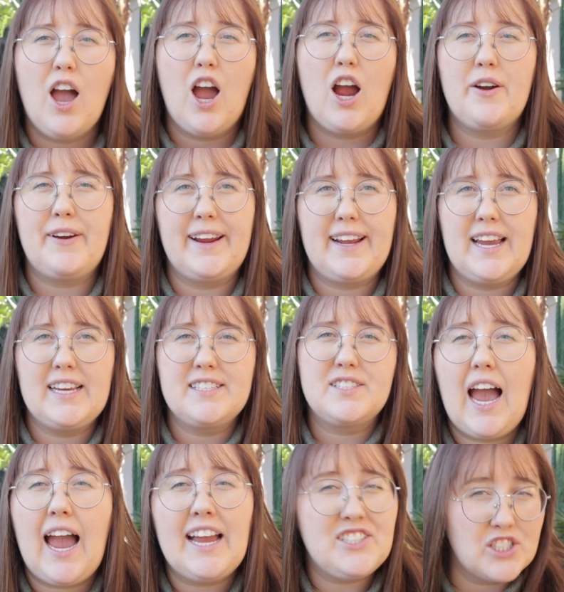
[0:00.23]
Alright guys,
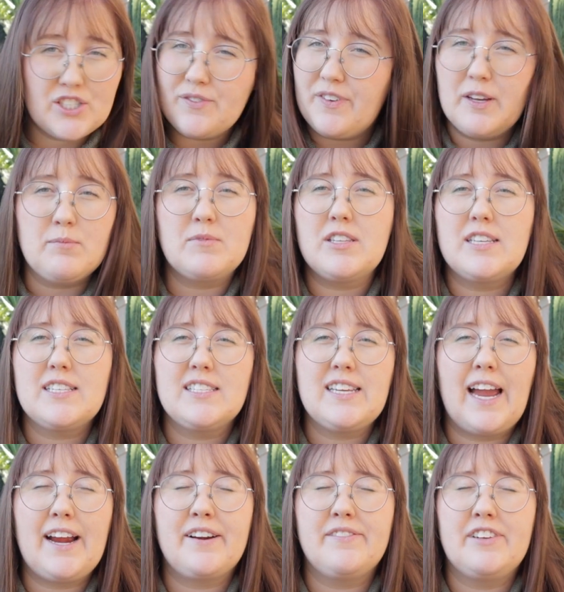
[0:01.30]
I just filmed this
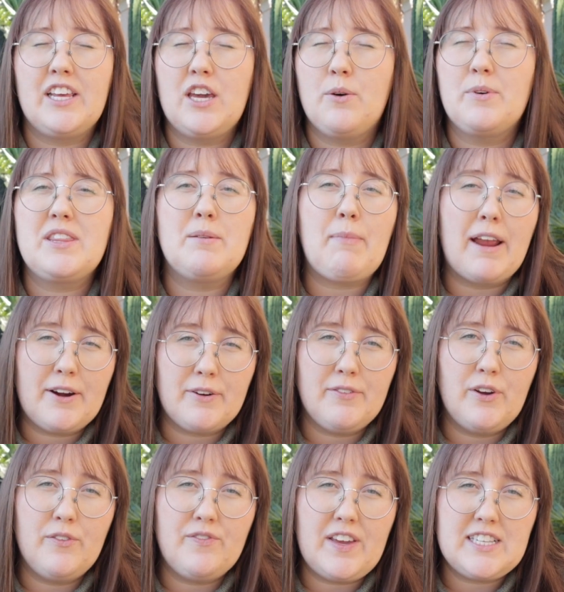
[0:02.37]
entire video with the
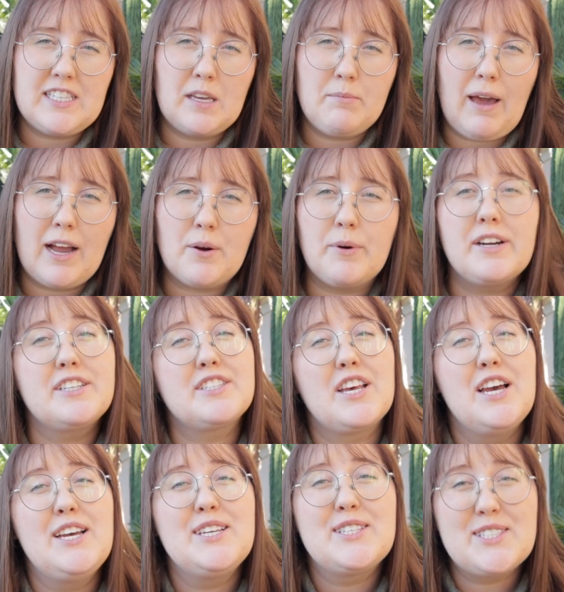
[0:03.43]
microphone facing backwards.
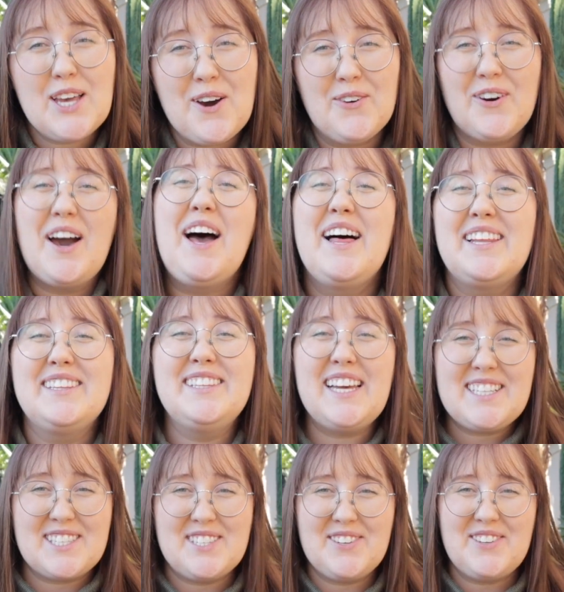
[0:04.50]
So,
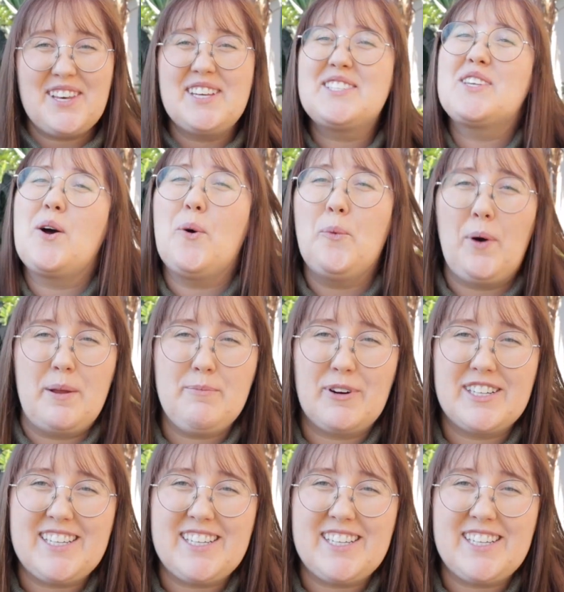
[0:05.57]
let's do this one more